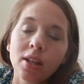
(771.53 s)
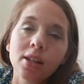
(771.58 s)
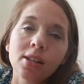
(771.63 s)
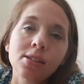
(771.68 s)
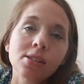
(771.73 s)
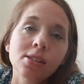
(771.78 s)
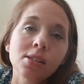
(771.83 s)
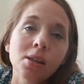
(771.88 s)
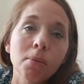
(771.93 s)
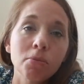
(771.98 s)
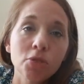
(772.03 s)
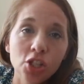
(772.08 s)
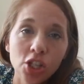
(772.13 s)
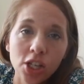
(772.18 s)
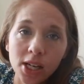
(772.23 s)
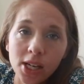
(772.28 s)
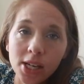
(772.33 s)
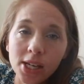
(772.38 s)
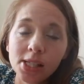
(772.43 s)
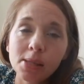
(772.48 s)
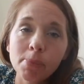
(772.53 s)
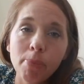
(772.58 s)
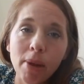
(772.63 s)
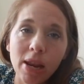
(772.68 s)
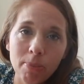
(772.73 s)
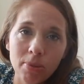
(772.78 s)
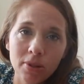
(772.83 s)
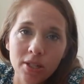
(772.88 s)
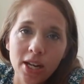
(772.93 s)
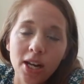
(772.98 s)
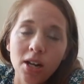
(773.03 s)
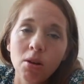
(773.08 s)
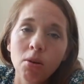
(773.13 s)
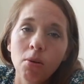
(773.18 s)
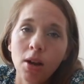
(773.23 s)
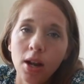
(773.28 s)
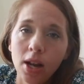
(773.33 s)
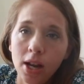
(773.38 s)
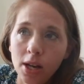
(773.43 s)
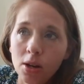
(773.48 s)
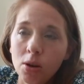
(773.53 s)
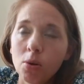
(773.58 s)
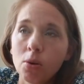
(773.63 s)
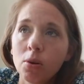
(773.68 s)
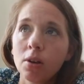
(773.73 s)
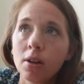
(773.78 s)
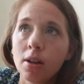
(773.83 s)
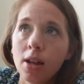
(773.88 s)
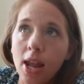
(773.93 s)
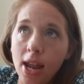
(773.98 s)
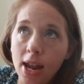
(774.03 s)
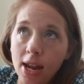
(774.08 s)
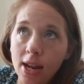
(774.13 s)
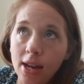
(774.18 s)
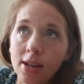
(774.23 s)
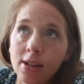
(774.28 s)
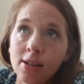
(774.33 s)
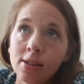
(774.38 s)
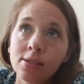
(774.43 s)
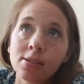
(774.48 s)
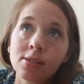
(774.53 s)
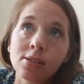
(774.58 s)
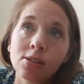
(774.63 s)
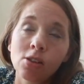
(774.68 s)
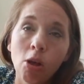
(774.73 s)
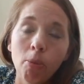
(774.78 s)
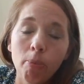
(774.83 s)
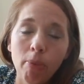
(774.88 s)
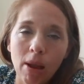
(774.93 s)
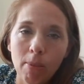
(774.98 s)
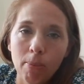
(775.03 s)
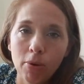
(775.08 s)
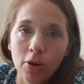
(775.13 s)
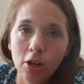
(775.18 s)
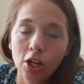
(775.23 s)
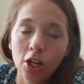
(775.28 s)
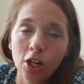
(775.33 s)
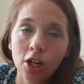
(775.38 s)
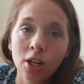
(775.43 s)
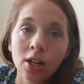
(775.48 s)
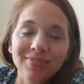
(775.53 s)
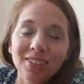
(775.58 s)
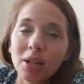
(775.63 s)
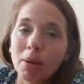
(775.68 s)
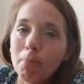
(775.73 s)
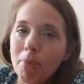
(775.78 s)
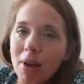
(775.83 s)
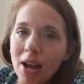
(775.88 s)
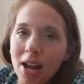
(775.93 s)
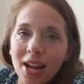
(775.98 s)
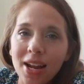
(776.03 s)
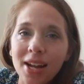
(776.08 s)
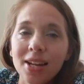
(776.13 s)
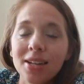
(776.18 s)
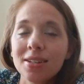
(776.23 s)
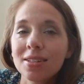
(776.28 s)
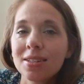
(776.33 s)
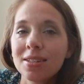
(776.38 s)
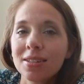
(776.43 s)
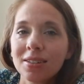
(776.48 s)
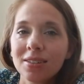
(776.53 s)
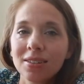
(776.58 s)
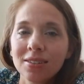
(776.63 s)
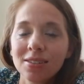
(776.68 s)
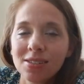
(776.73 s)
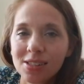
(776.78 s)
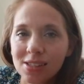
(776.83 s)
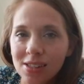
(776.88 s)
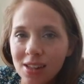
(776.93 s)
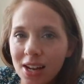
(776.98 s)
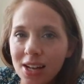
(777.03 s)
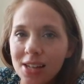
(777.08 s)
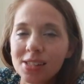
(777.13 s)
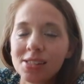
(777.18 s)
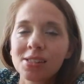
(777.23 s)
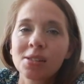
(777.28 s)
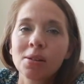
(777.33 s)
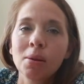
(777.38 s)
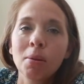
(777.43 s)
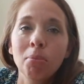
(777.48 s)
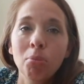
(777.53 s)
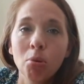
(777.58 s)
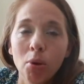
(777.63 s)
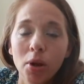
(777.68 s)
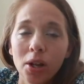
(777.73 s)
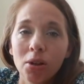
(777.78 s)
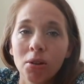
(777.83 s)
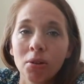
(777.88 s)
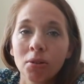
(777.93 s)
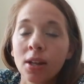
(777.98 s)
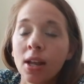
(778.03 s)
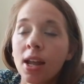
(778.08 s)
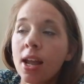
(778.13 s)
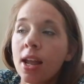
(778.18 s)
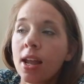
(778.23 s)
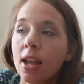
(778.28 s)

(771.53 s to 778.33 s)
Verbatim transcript: It's some cheese, baked potato, einkorn, eggs, salt, pepper, combined, sliced, boiled.